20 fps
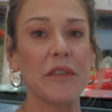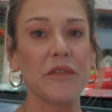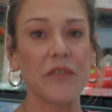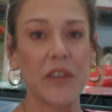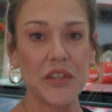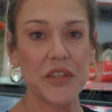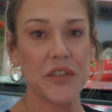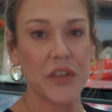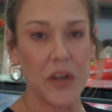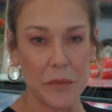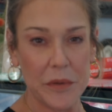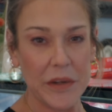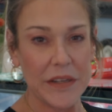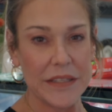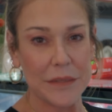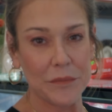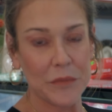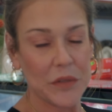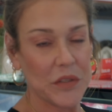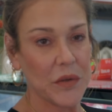fresh strawberries
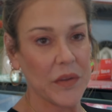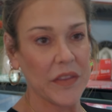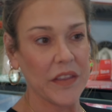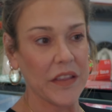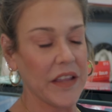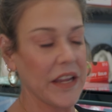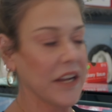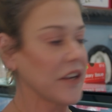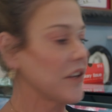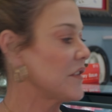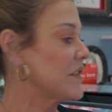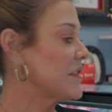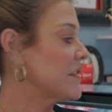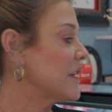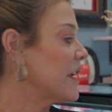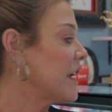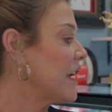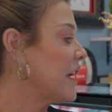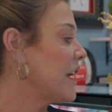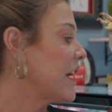in between the layers,
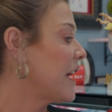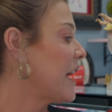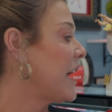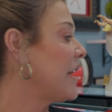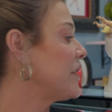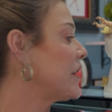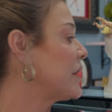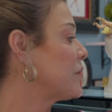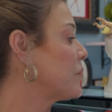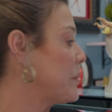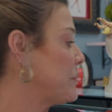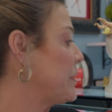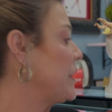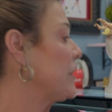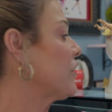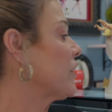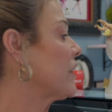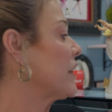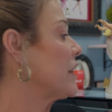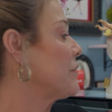and then whipping
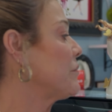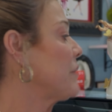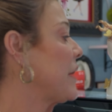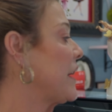cream